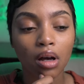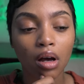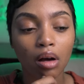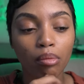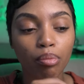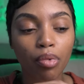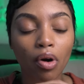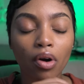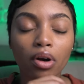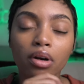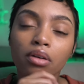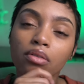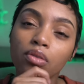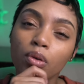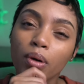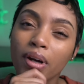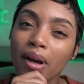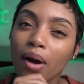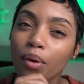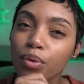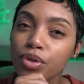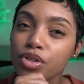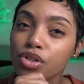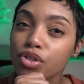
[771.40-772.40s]
a part of what
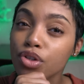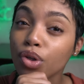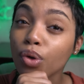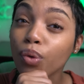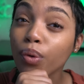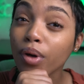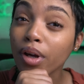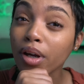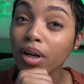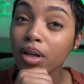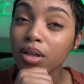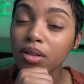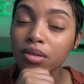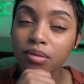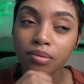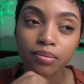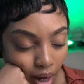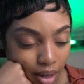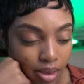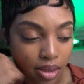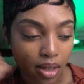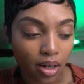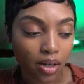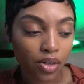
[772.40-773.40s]
I was doing.
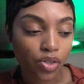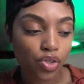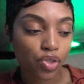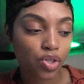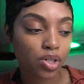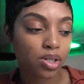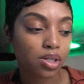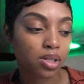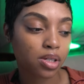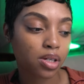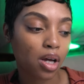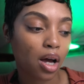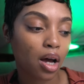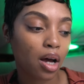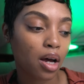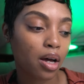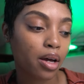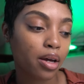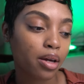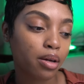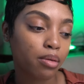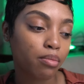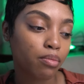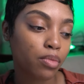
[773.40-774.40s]
I think it's just
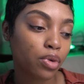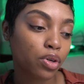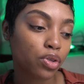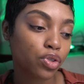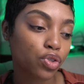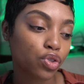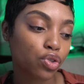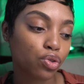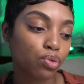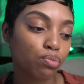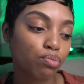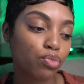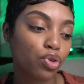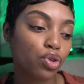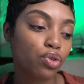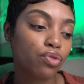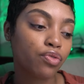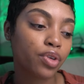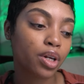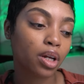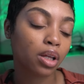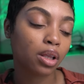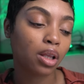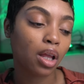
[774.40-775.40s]
time to
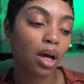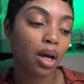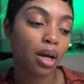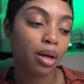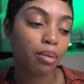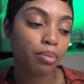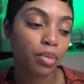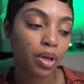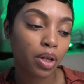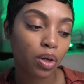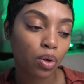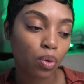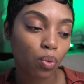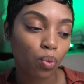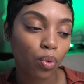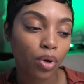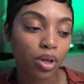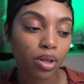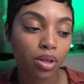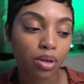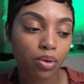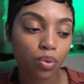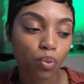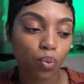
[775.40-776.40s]
move in alignment
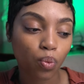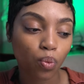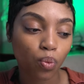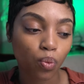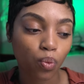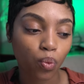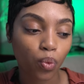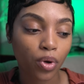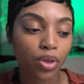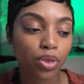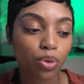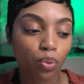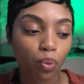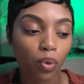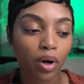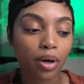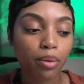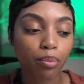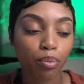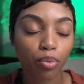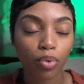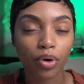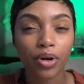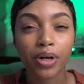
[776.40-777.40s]
with with
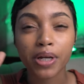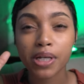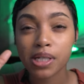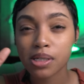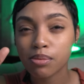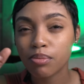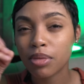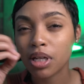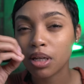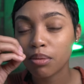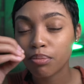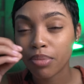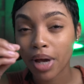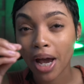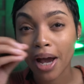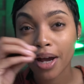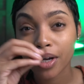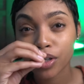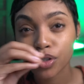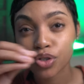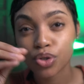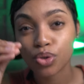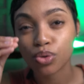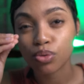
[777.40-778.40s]
what brings me
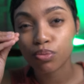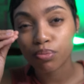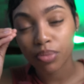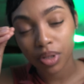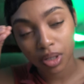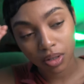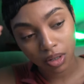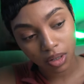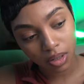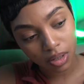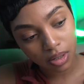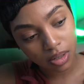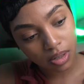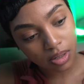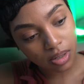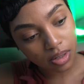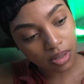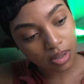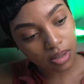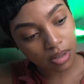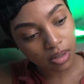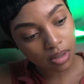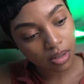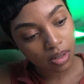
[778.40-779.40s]
back to
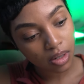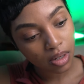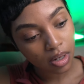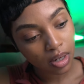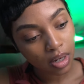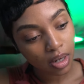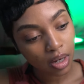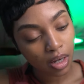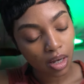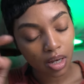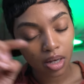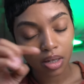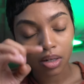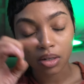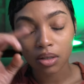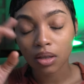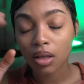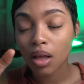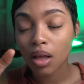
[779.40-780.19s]
peace and